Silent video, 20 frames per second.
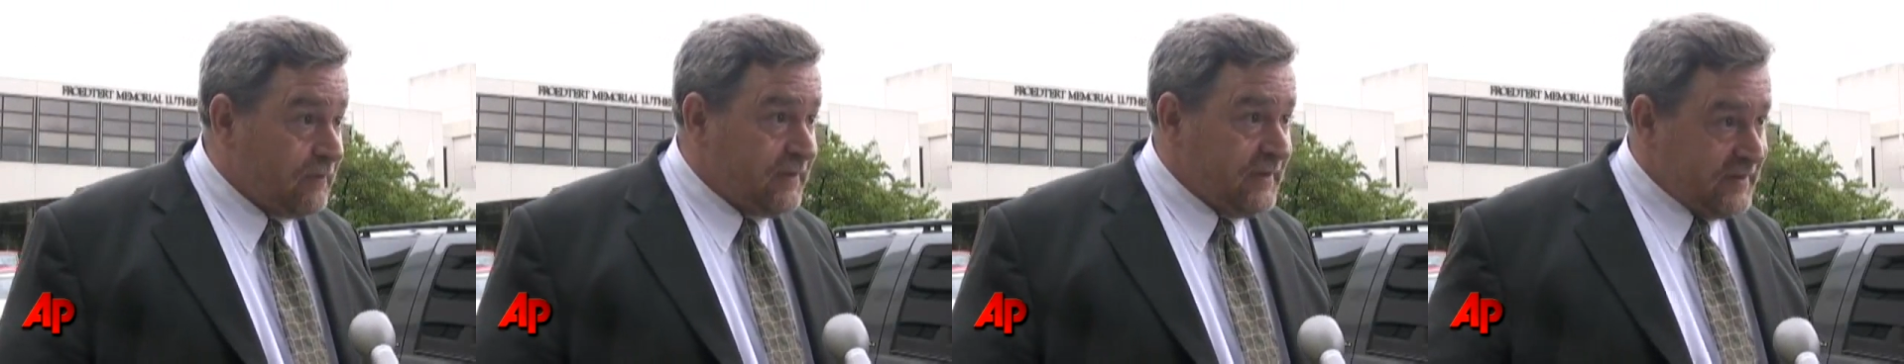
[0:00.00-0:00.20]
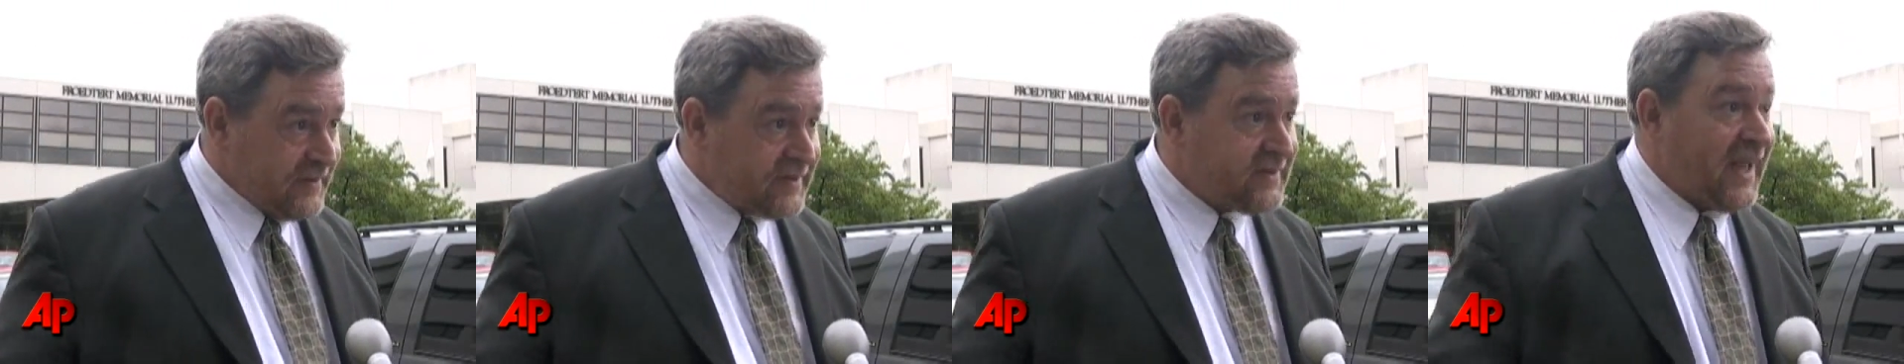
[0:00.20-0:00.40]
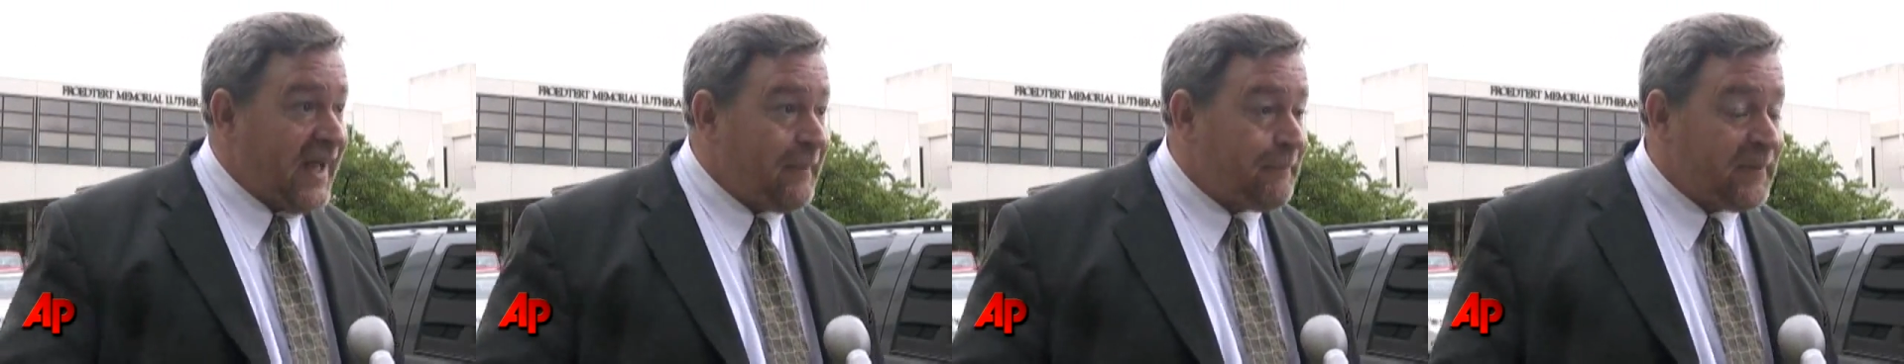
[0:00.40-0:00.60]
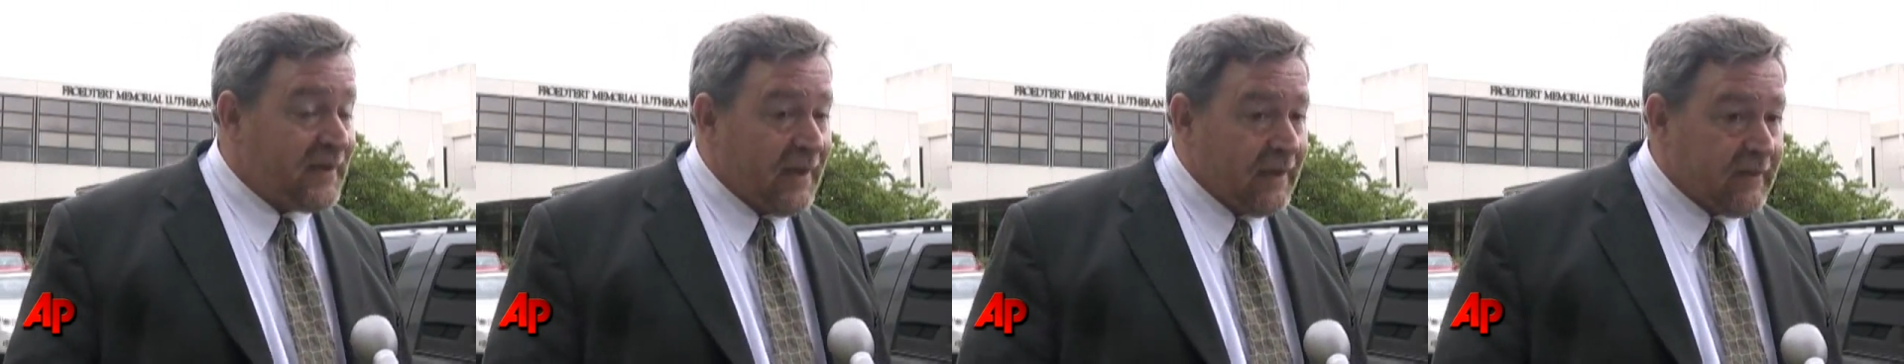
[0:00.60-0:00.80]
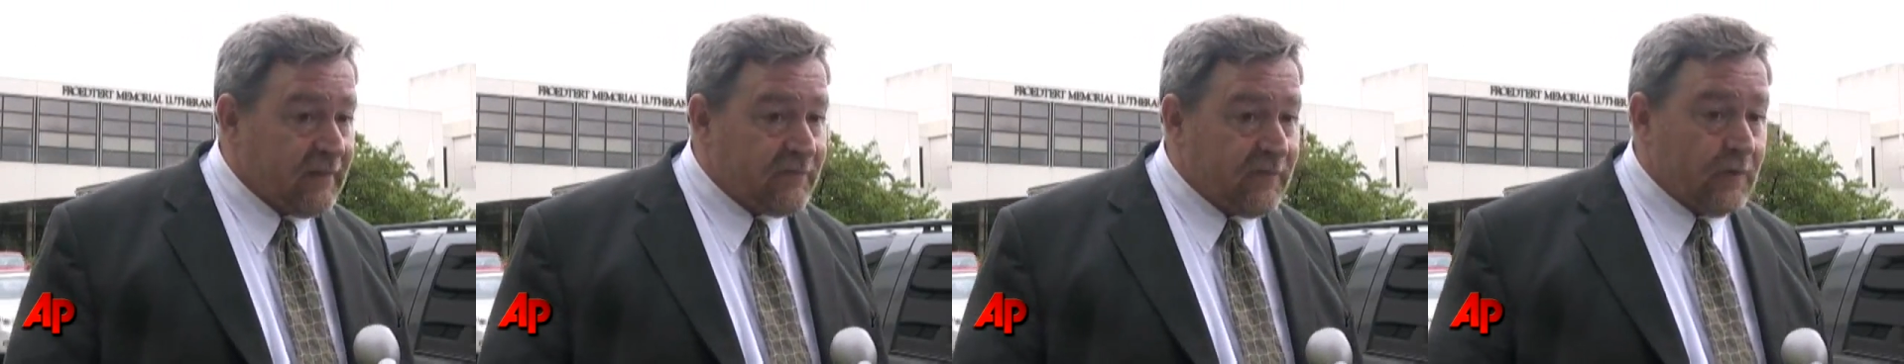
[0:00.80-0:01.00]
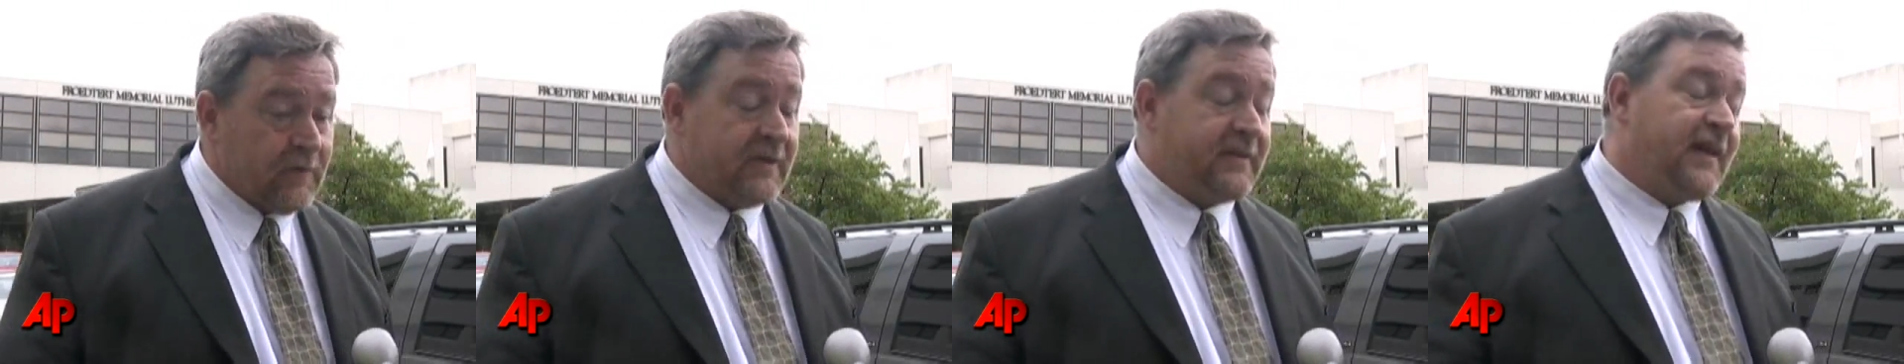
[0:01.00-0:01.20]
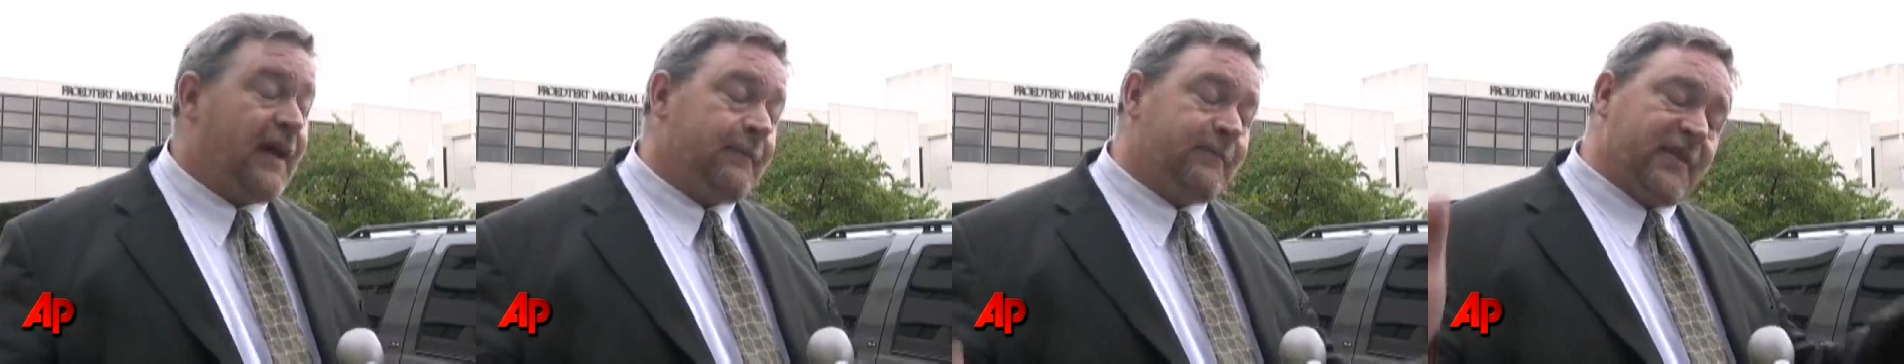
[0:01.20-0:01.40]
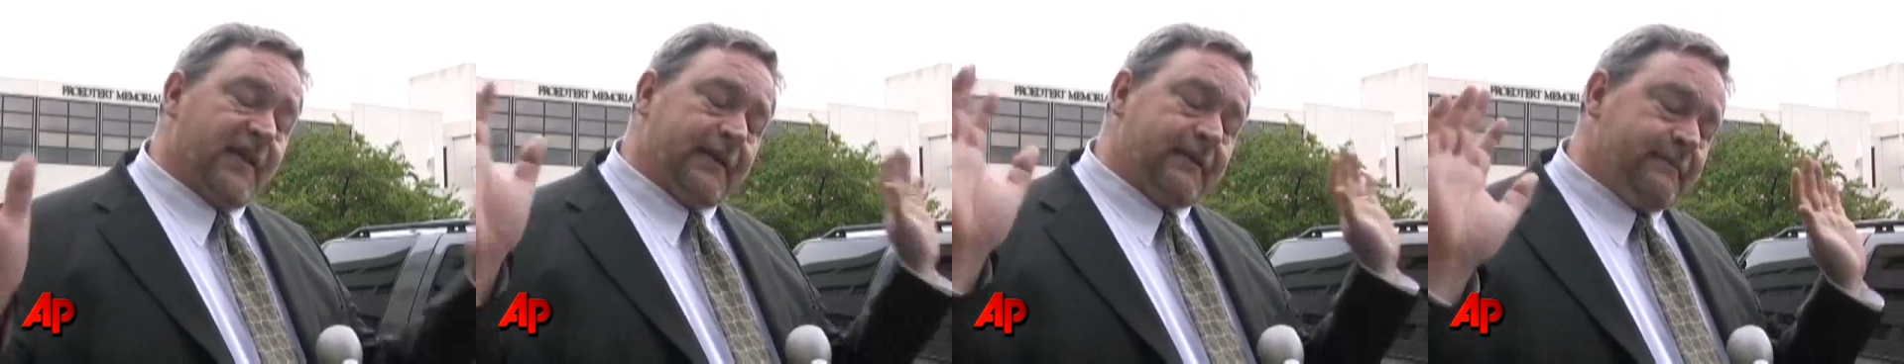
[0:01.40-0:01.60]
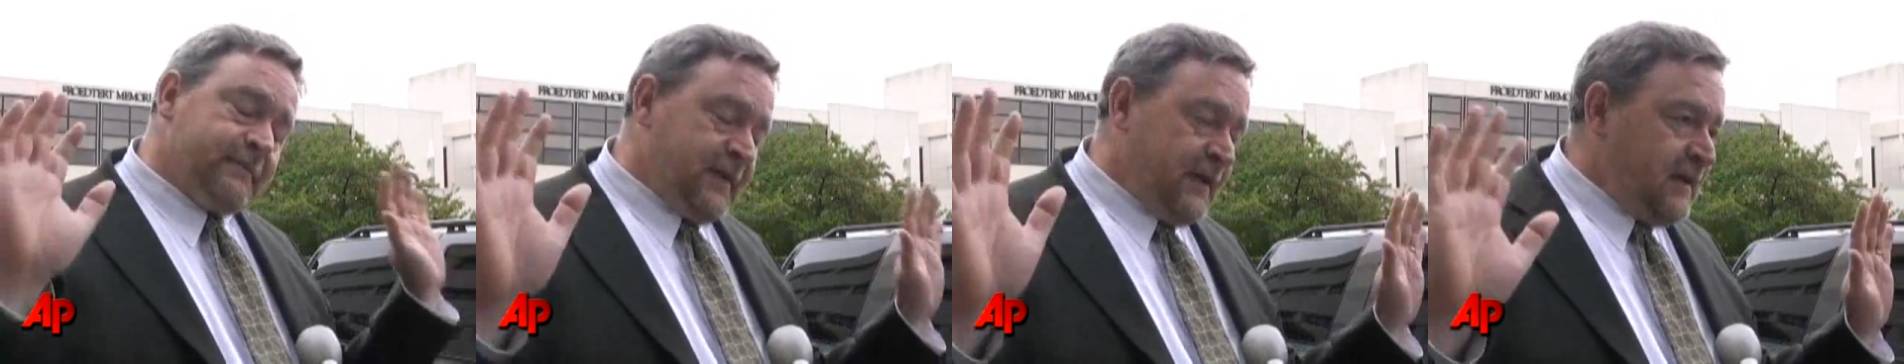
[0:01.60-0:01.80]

He's stomping on the phone, and Tom's like,